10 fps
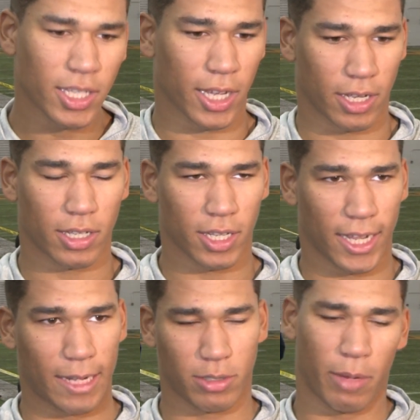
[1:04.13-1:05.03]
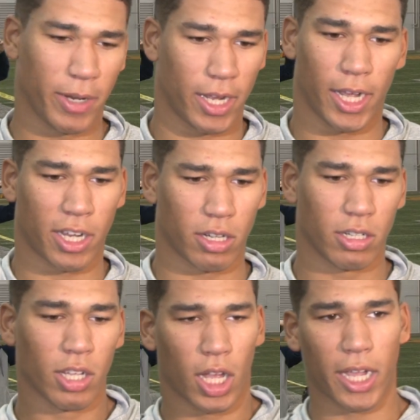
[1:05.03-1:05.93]
Yeah, absolutely. I mean,
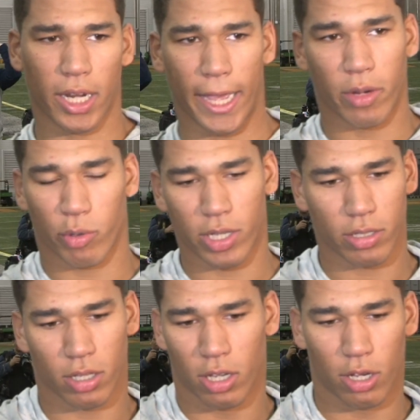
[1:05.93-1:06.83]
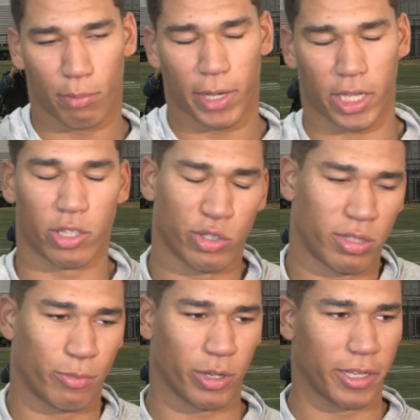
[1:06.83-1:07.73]
I could add weight. I could lose
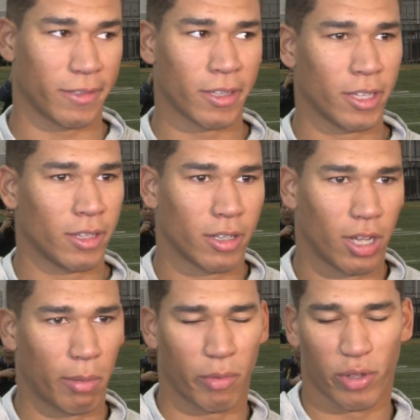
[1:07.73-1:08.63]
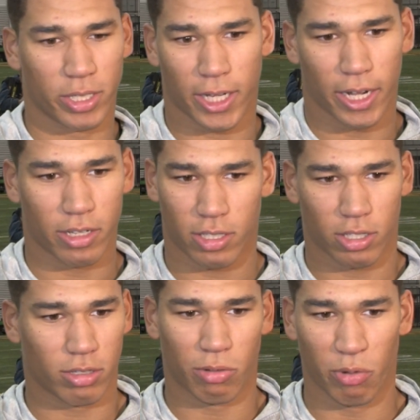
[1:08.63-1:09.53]
some weight. I'm really just kind of
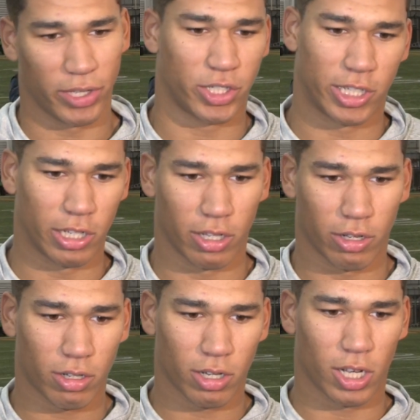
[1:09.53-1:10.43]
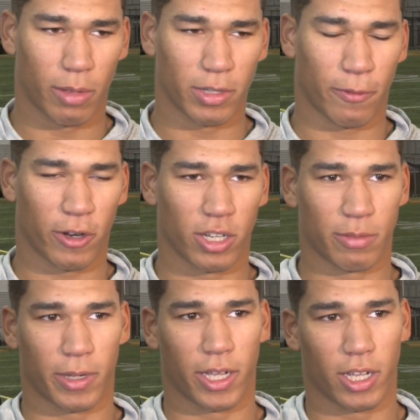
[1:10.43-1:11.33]
just really chilling as far
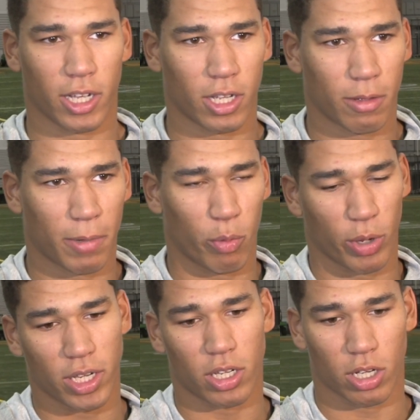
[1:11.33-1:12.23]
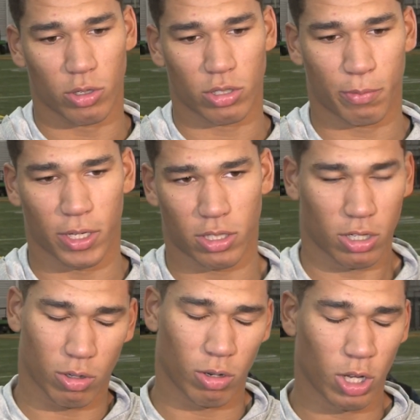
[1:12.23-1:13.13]
as my my weight goes. But
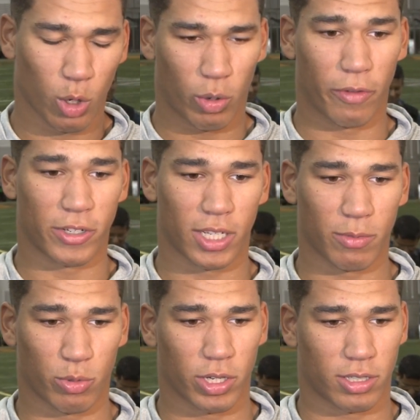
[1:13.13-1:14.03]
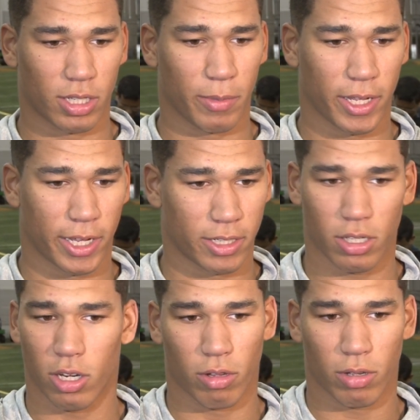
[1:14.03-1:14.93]
so whatever teams want to see me as,
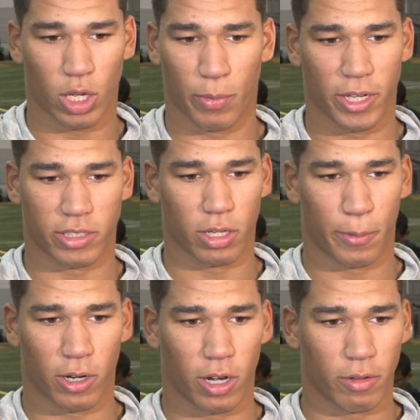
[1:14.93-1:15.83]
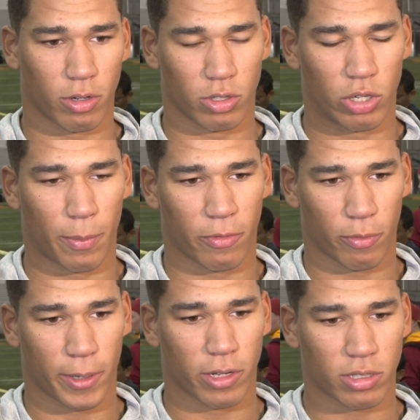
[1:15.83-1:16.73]
you know, it'll be easy to put on or drop a
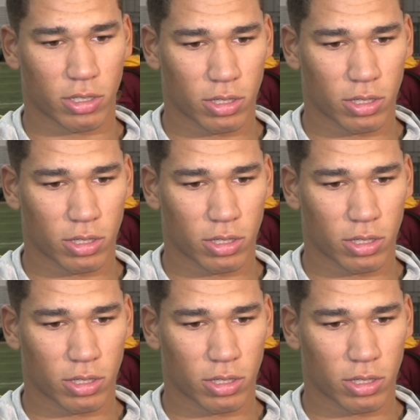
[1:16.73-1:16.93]
few pounds.